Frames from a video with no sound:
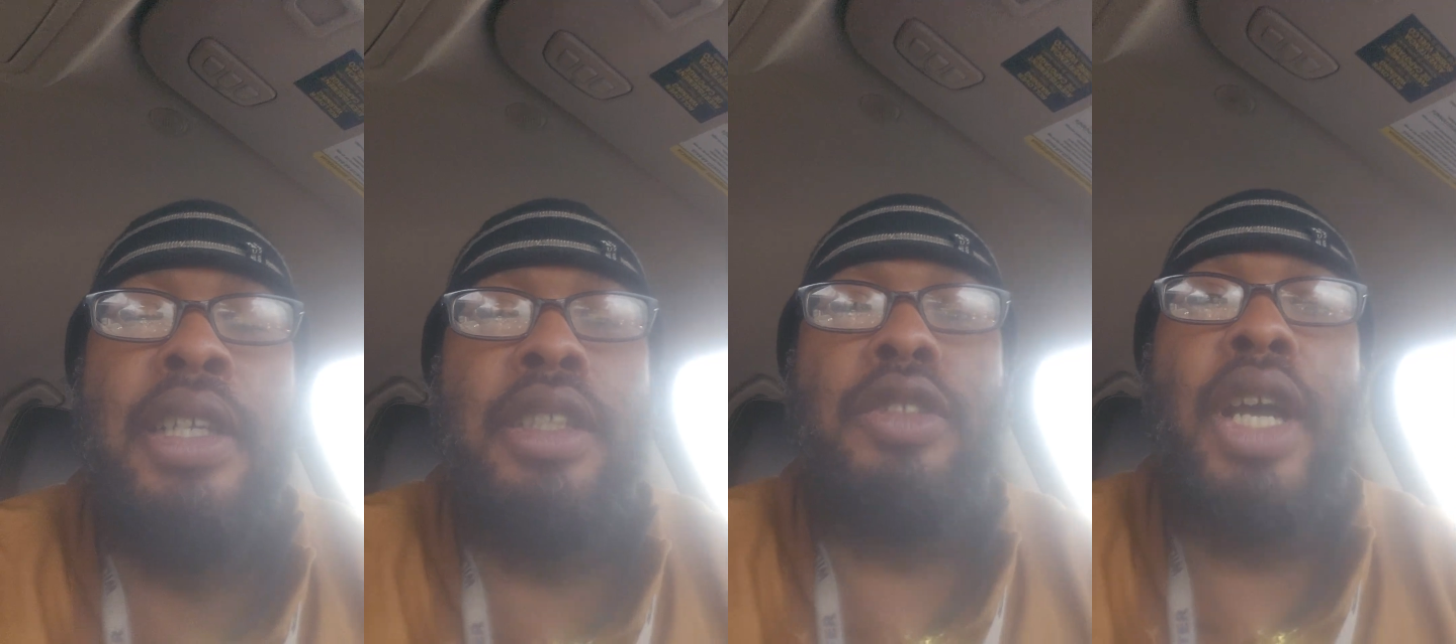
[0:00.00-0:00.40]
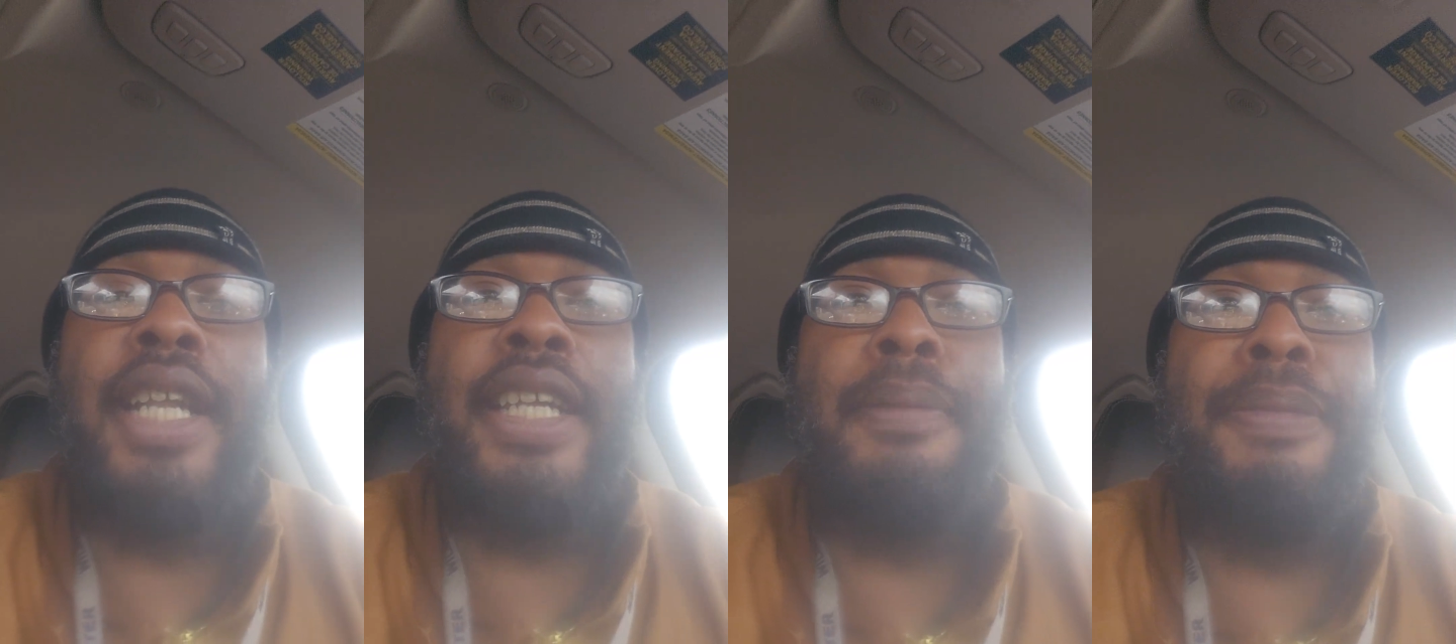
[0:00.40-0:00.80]
to try
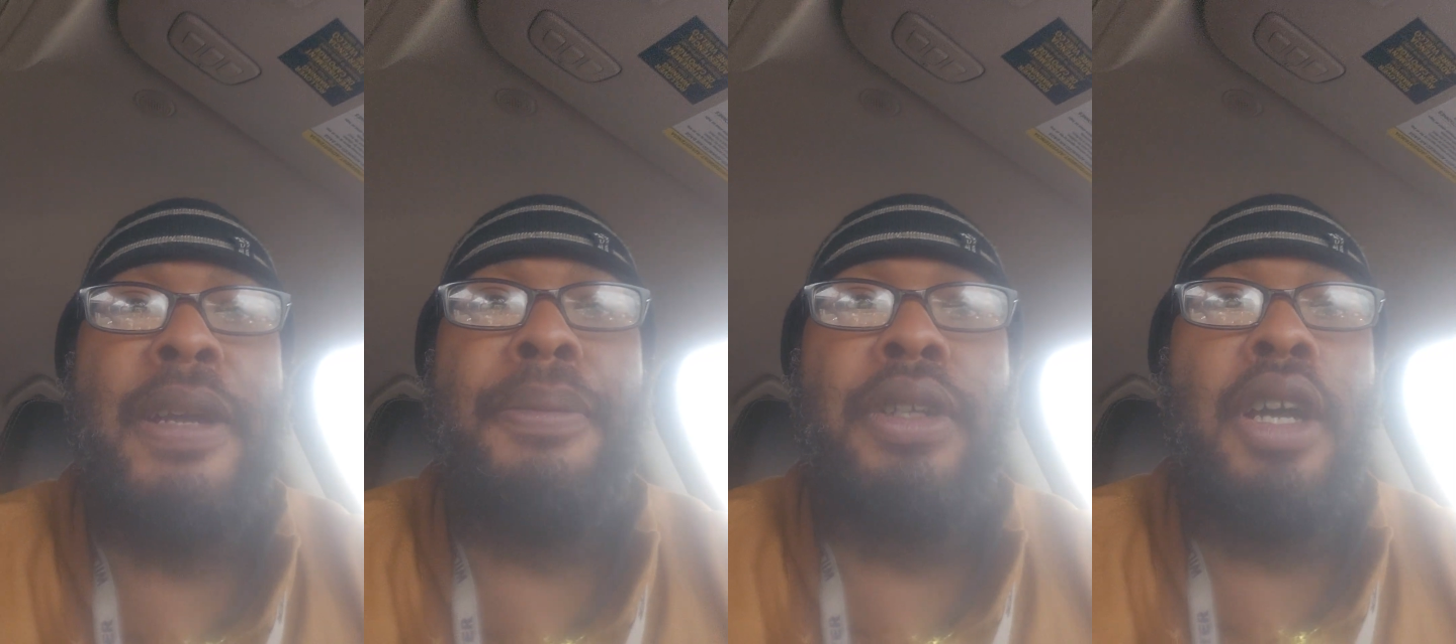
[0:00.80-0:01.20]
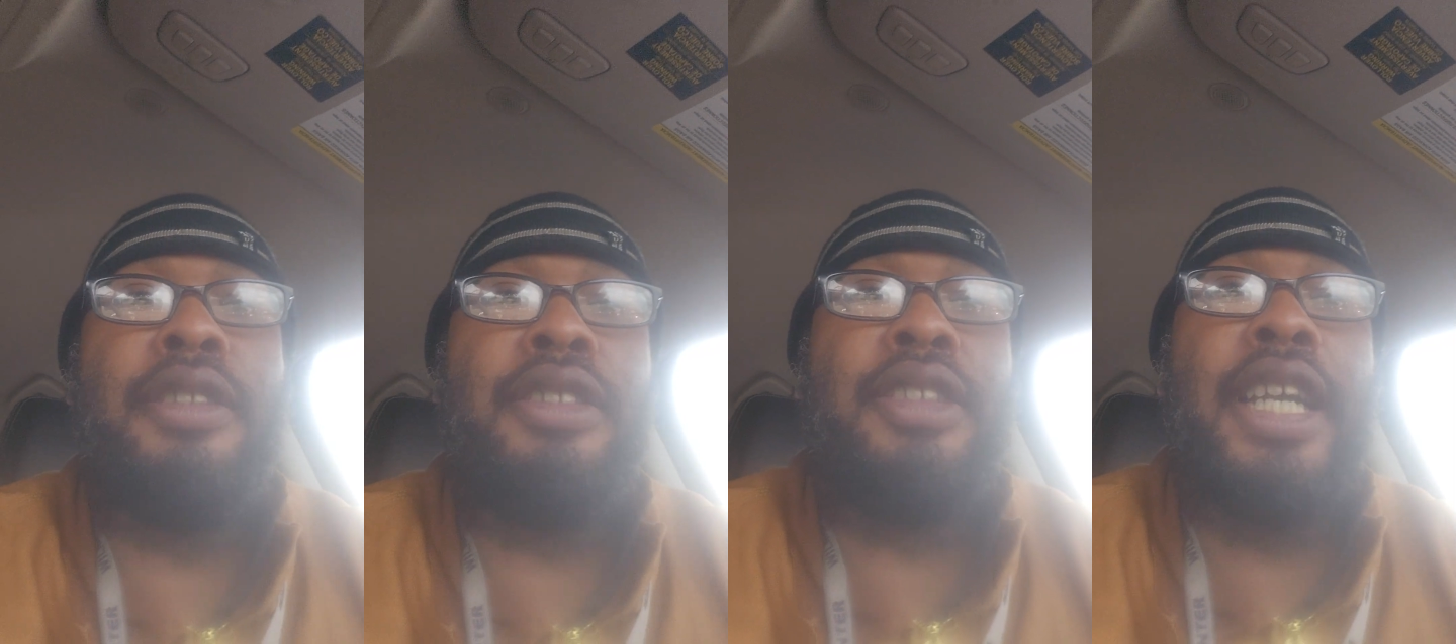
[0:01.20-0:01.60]
to get people to
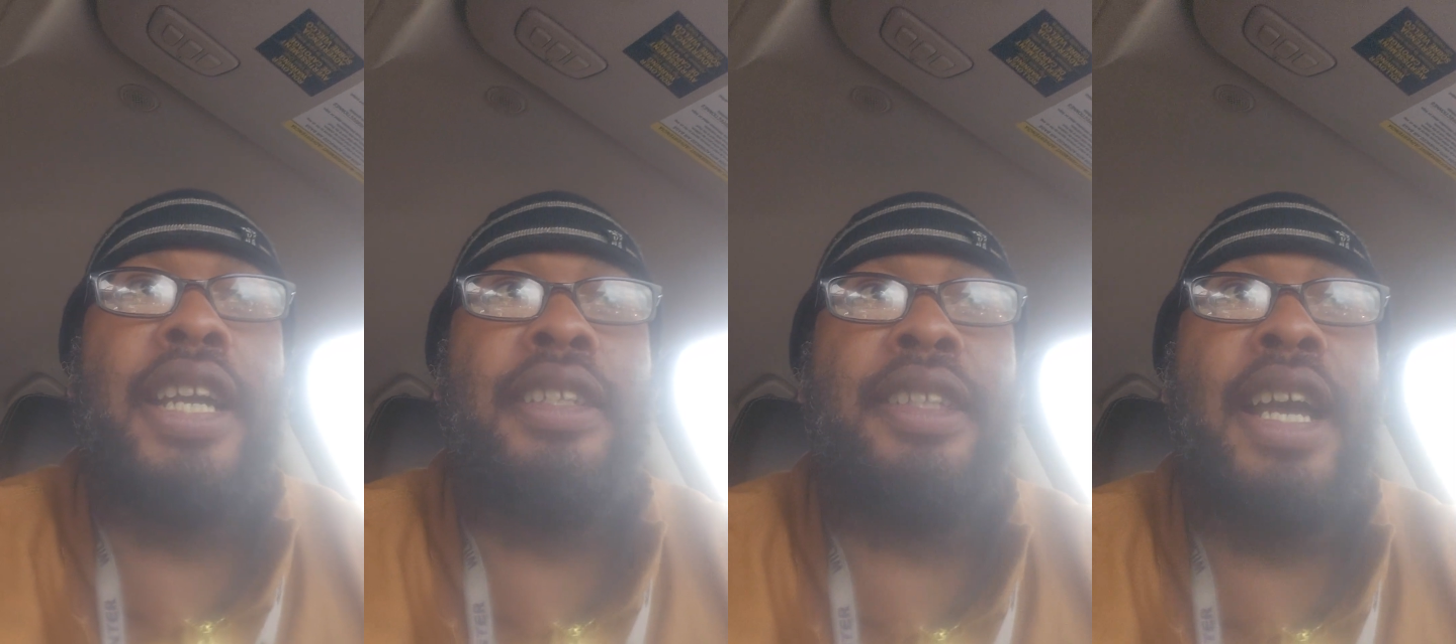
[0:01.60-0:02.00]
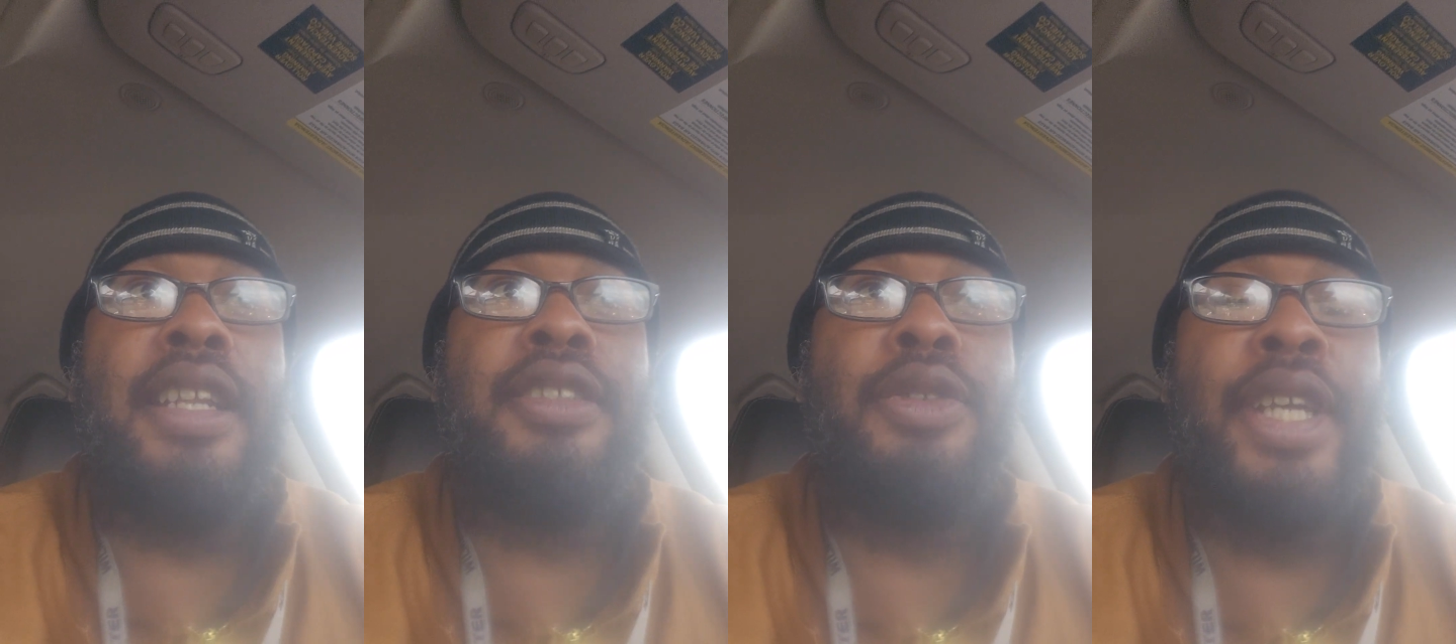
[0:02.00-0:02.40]
understand
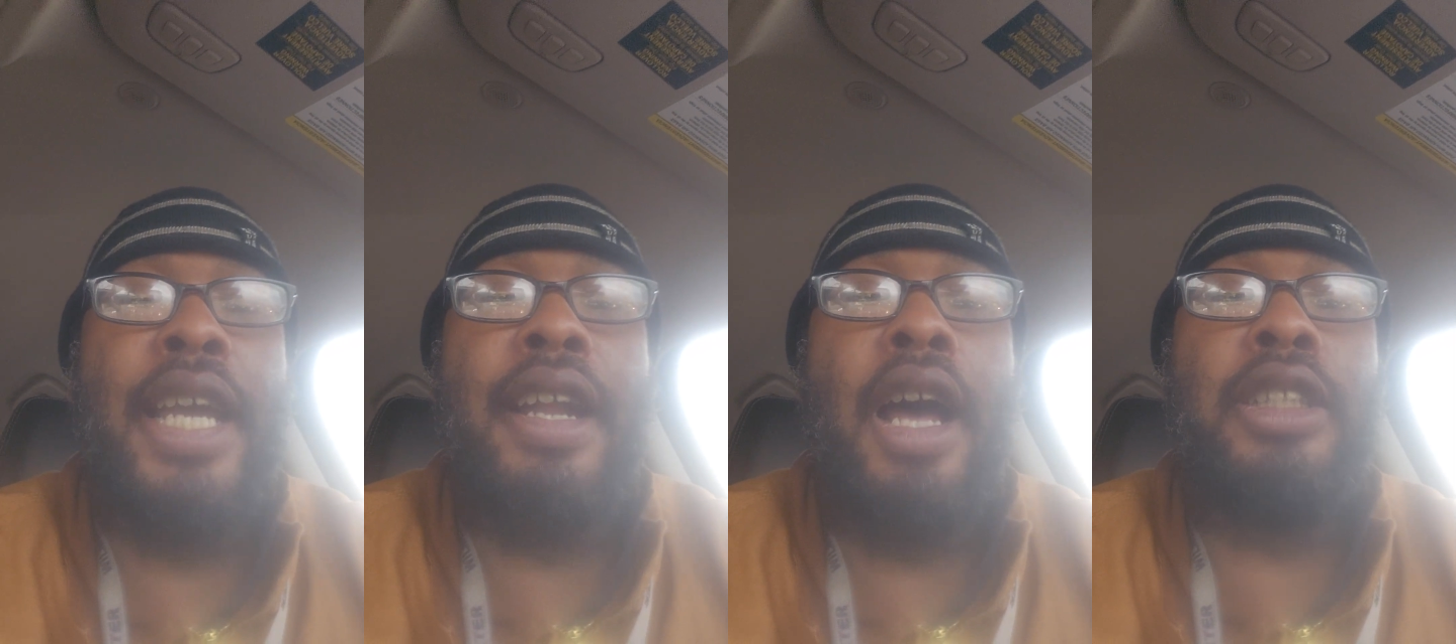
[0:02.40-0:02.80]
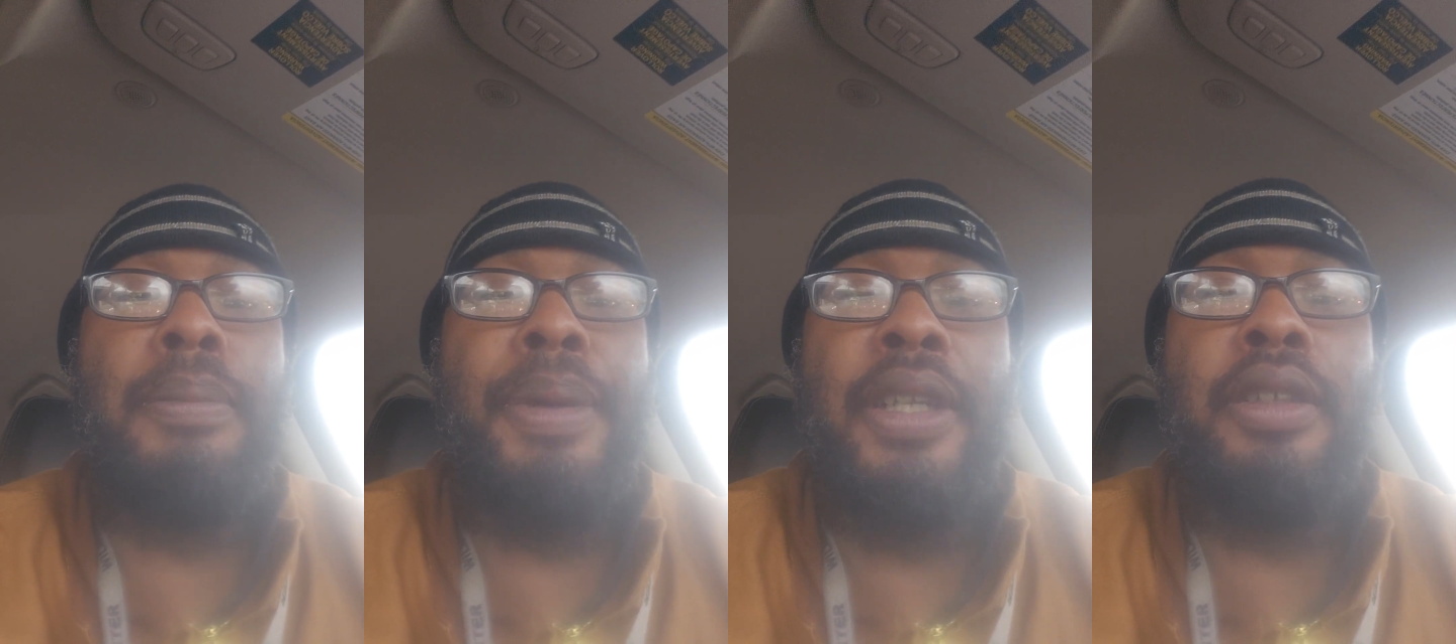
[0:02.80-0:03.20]
that you cannot
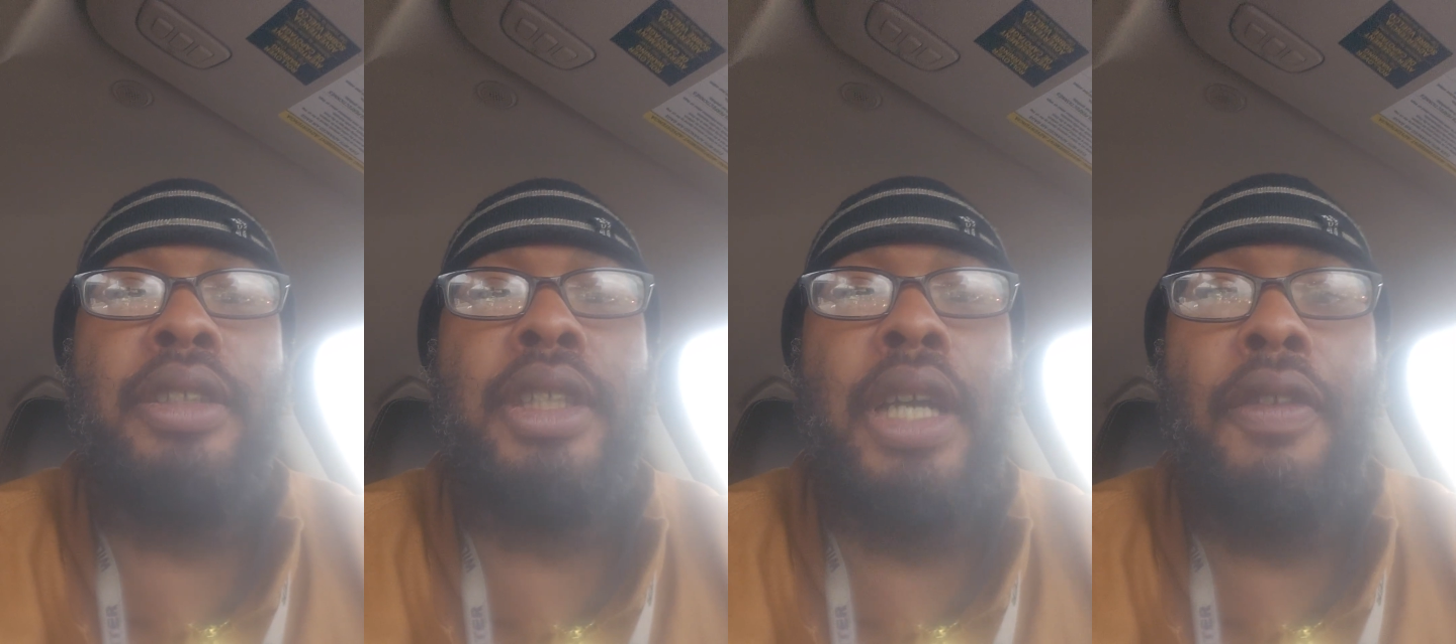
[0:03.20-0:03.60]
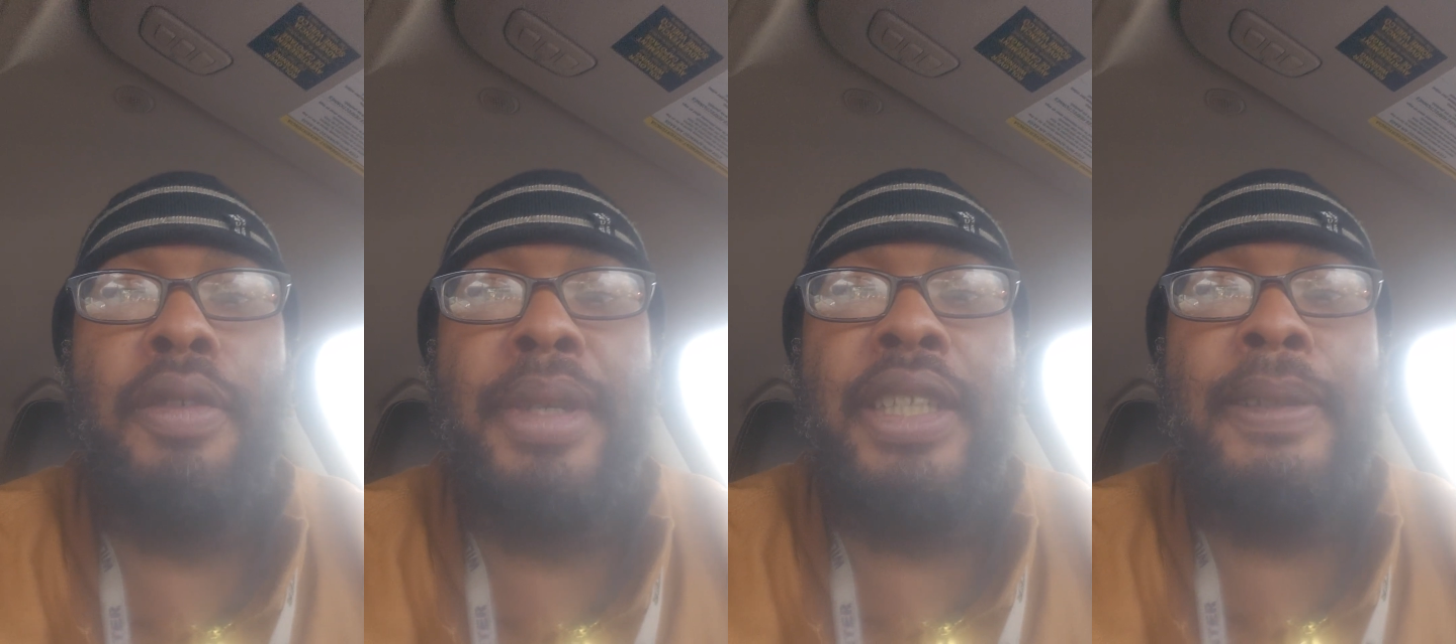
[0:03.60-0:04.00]
depend on the
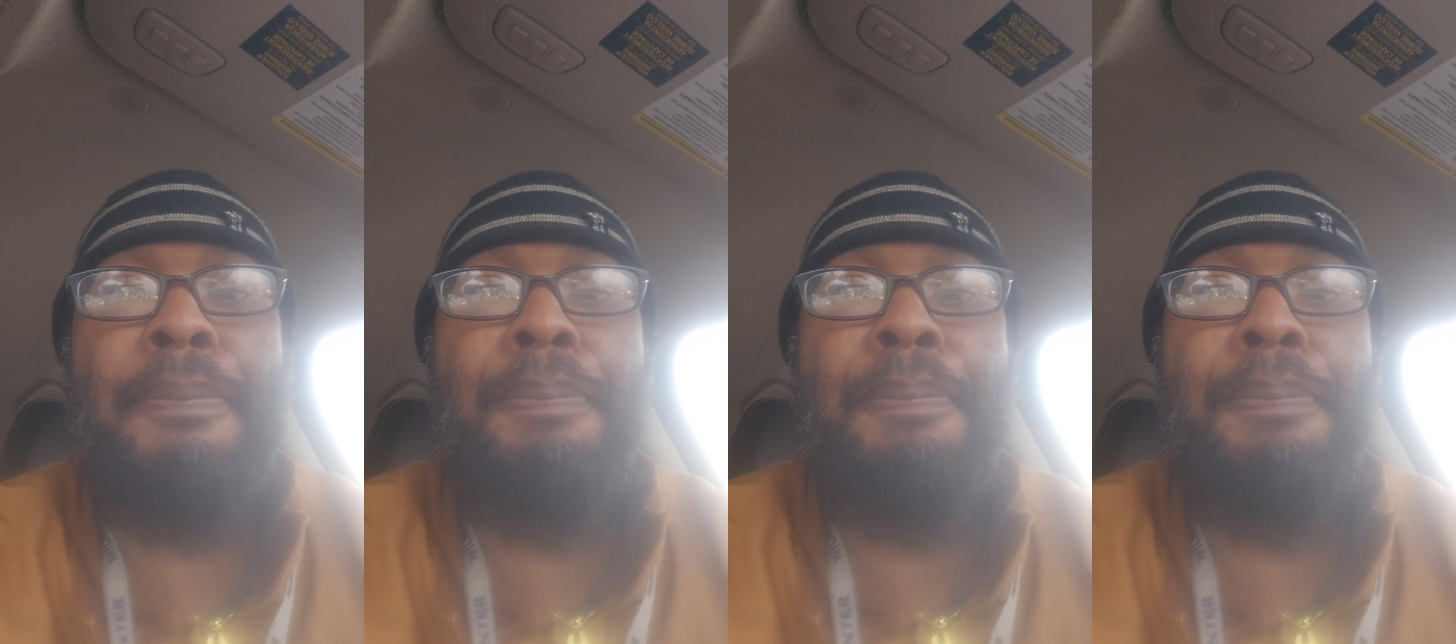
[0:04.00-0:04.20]
government.